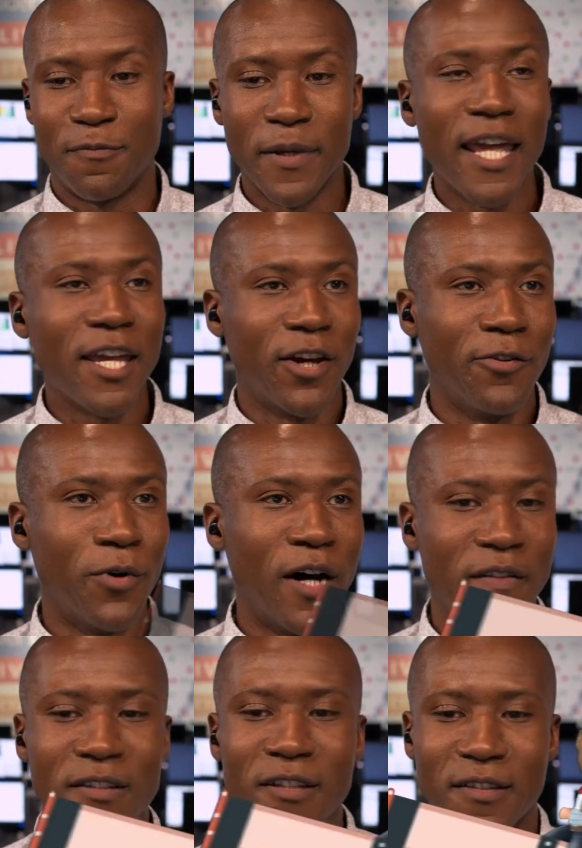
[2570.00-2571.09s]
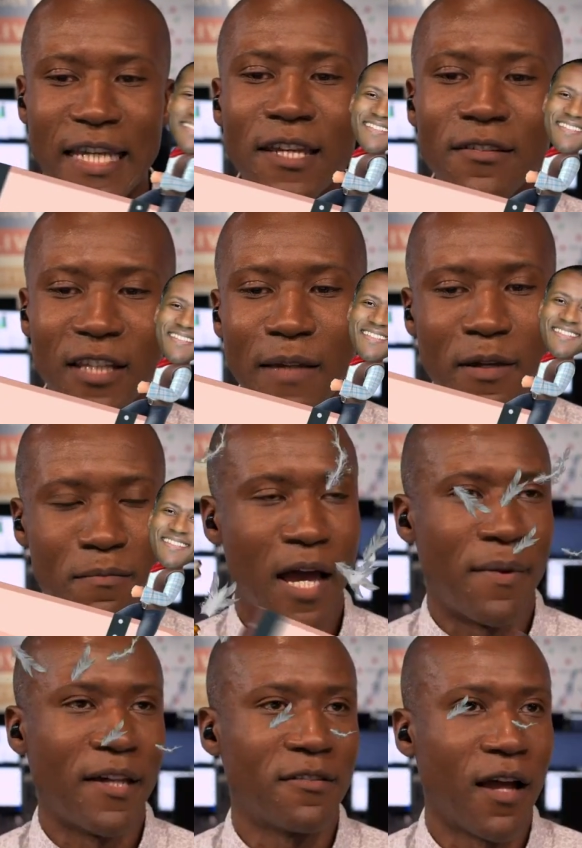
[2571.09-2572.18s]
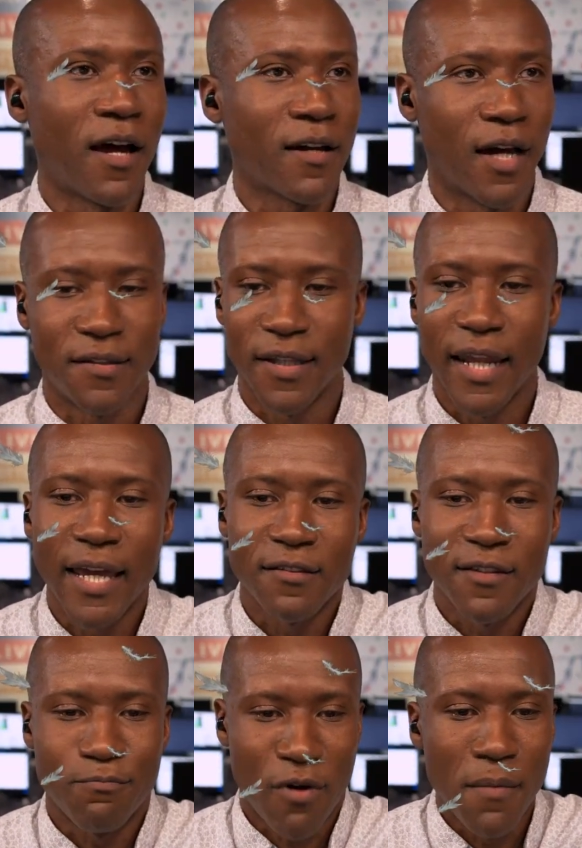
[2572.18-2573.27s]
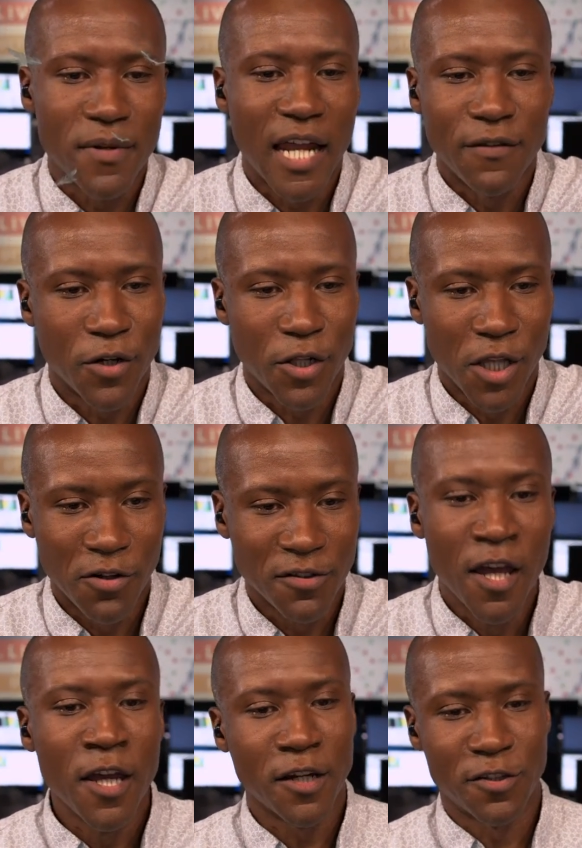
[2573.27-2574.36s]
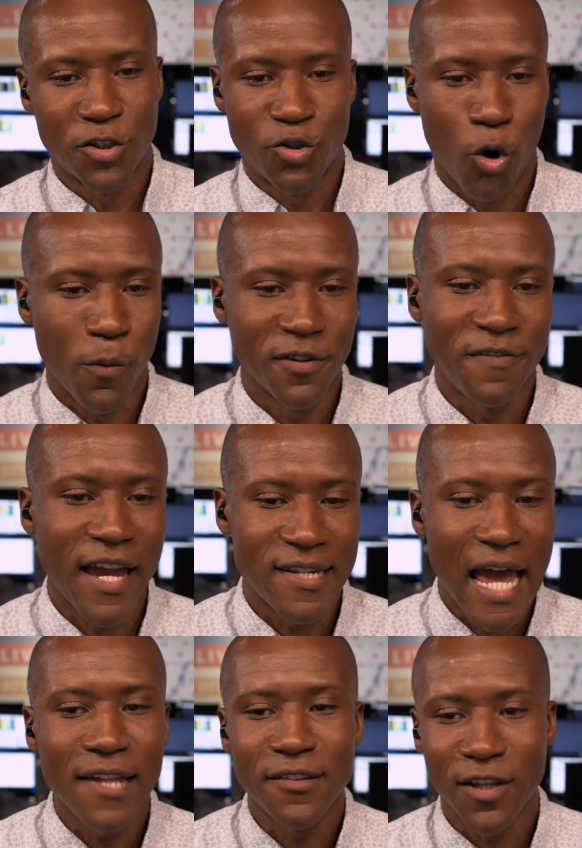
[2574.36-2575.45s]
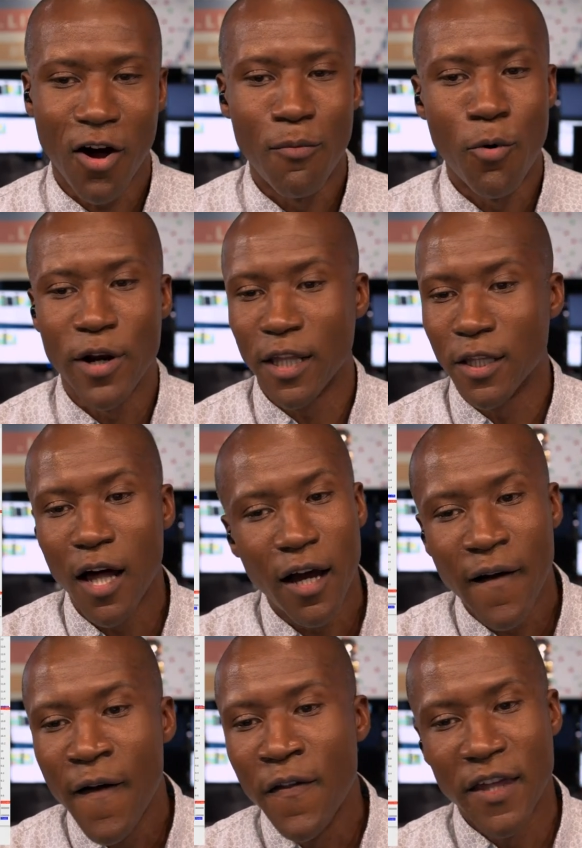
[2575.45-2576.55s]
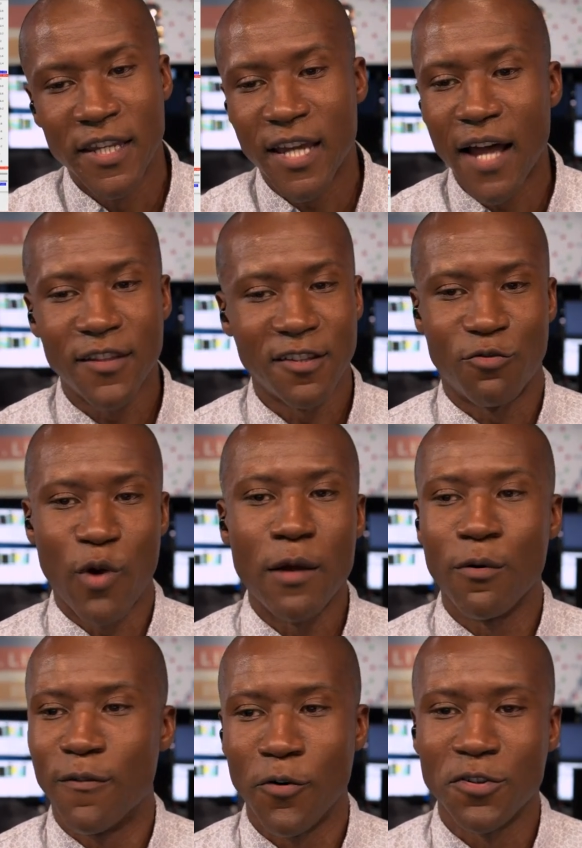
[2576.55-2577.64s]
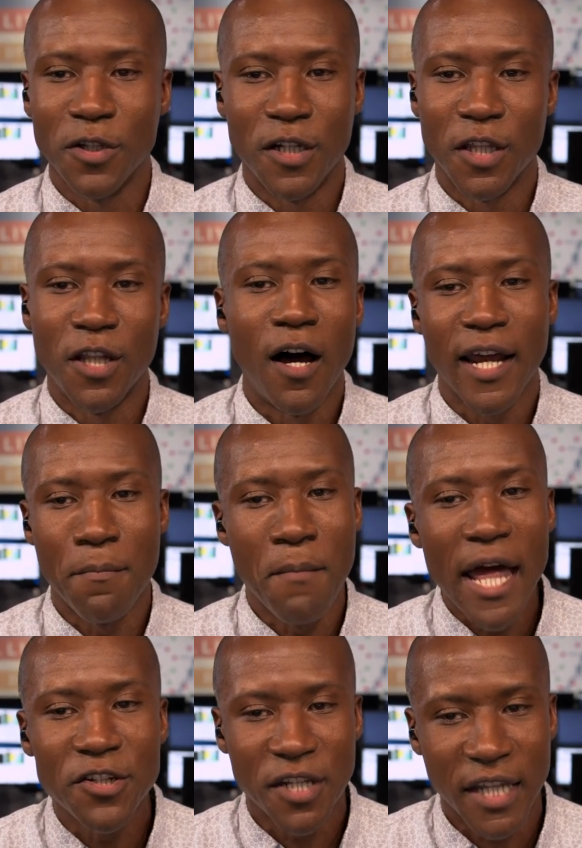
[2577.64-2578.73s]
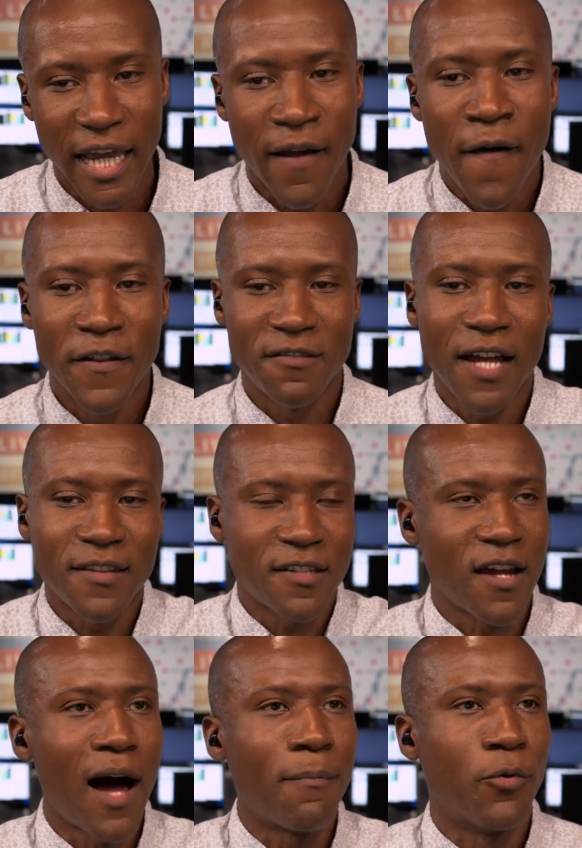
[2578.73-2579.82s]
been a good one. This has easily been my best stock today. It's probably not even close because the short was fantastic all morning long. Then you got this great reversal into the long, and it managed to get, it's not the top